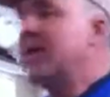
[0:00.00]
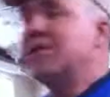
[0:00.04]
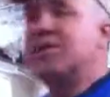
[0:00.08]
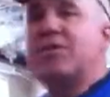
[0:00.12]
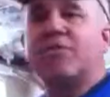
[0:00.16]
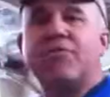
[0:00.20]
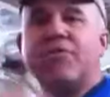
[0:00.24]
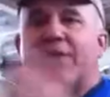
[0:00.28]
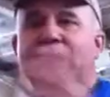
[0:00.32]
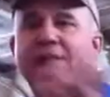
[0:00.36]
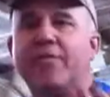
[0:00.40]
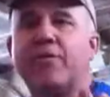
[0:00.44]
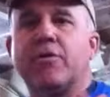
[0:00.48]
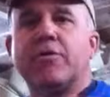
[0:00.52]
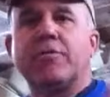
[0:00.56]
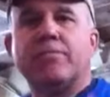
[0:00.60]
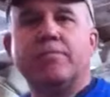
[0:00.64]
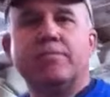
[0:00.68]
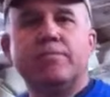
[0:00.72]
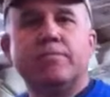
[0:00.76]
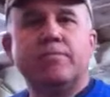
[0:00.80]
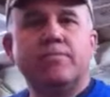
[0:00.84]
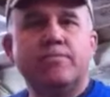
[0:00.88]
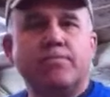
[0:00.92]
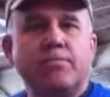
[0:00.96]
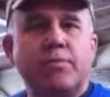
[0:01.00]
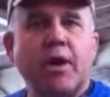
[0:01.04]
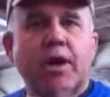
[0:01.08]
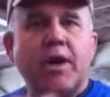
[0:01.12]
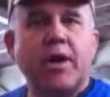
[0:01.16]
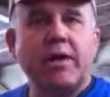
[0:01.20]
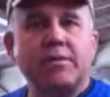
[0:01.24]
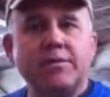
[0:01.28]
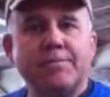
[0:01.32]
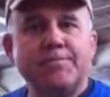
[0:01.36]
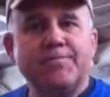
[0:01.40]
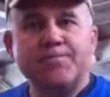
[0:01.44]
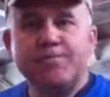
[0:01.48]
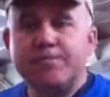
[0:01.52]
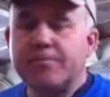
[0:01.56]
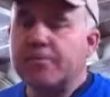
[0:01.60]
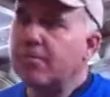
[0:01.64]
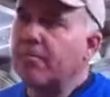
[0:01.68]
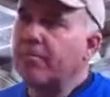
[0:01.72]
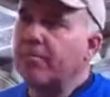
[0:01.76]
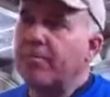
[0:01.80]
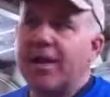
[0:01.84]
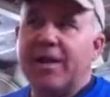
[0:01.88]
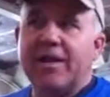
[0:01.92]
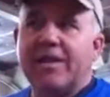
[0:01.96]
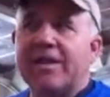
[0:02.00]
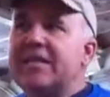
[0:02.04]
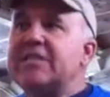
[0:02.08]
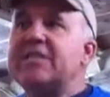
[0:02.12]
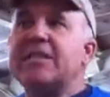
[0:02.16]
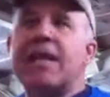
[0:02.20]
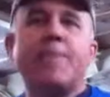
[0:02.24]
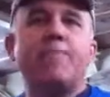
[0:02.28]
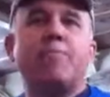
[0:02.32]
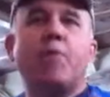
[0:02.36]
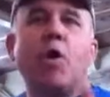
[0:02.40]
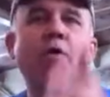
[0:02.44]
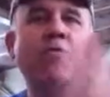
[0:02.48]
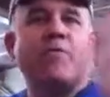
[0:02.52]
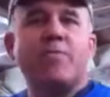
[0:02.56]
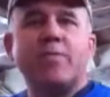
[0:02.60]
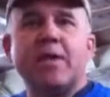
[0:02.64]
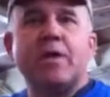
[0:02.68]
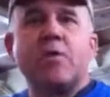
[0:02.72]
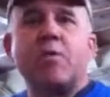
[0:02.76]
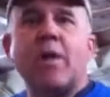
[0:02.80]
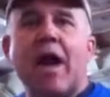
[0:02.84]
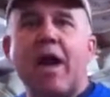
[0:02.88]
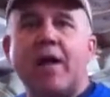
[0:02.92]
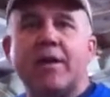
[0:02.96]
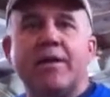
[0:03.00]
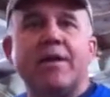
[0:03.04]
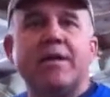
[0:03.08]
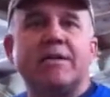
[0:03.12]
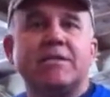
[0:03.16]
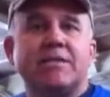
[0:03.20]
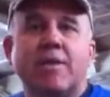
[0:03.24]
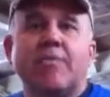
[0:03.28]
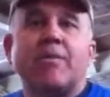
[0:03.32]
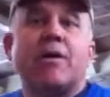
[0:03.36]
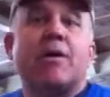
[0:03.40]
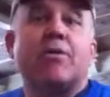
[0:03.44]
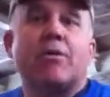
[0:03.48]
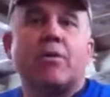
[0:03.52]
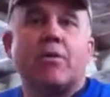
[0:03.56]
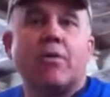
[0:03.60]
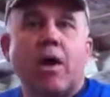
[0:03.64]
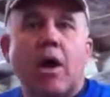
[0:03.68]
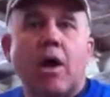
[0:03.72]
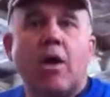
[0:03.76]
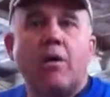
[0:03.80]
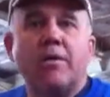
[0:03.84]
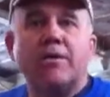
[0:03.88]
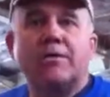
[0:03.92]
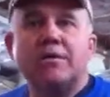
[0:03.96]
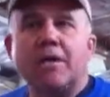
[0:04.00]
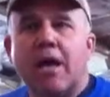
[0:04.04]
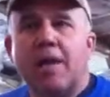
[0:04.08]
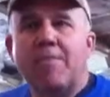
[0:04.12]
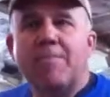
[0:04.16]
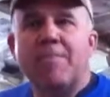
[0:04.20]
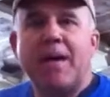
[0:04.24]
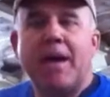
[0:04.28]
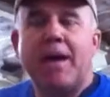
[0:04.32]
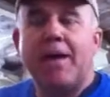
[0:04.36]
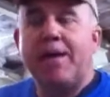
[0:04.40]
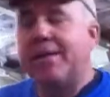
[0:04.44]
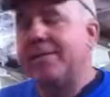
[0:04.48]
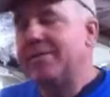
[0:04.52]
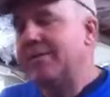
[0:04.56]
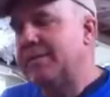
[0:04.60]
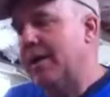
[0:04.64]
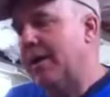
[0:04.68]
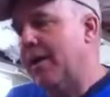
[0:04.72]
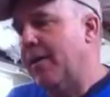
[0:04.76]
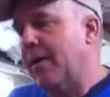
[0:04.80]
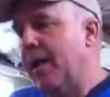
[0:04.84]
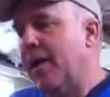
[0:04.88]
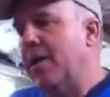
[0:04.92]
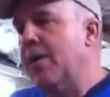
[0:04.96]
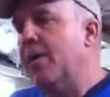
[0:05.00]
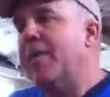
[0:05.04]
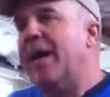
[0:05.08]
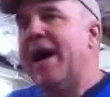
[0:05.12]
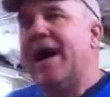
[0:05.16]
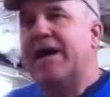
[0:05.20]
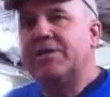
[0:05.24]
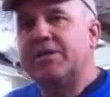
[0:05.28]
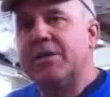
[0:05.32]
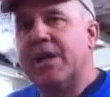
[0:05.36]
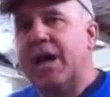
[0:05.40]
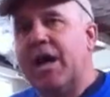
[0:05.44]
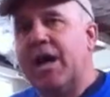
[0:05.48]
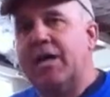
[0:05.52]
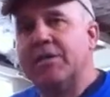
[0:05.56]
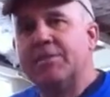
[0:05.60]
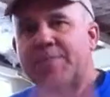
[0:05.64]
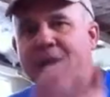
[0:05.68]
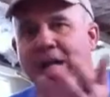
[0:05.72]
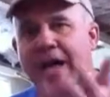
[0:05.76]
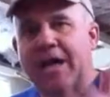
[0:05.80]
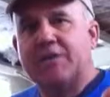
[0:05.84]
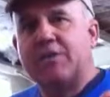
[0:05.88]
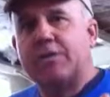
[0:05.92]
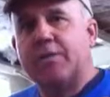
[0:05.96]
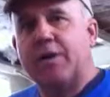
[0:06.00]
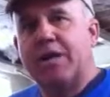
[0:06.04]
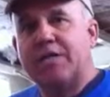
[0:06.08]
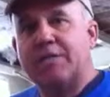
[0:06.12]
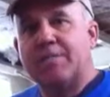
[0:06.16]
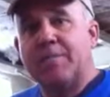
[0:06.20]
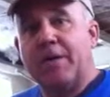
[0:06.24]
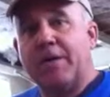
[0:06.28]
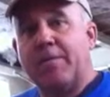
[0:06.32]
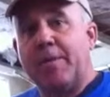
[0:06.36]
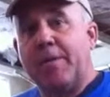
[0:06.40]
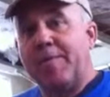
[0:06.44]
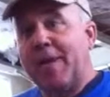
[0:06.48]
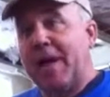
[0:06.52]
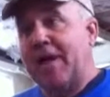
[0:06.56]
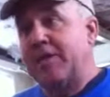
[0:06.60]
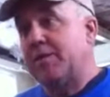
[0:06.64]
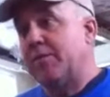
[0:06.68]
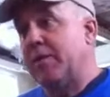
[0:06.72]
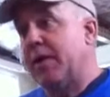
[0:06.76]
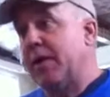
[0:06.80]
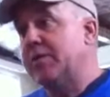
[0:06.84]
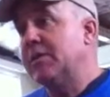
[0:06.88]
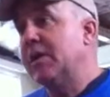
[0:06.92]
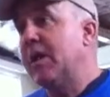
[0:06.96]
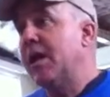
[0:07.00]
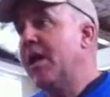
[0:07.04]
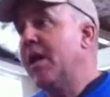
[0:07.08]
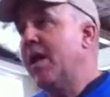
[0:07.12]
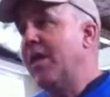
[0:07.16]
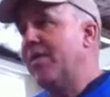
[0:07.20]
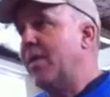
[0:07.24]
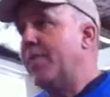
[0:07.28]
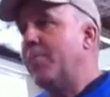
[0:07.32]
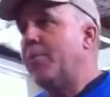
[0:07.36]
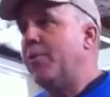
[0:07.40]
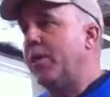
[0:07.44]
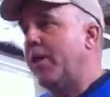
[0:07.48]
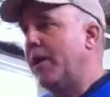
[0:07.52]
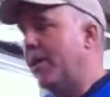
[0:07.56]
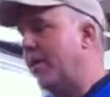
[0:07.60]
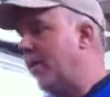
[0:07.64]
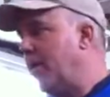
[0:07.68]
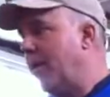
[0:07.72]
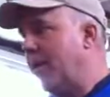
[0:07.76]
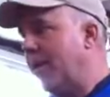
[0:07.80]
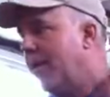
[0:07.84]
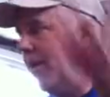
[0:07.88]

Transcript: It's a flavored product. But at least they broke the crowd and did something on their own. It's unhomogenized, pasteurized, minimally pasteurized, and they put in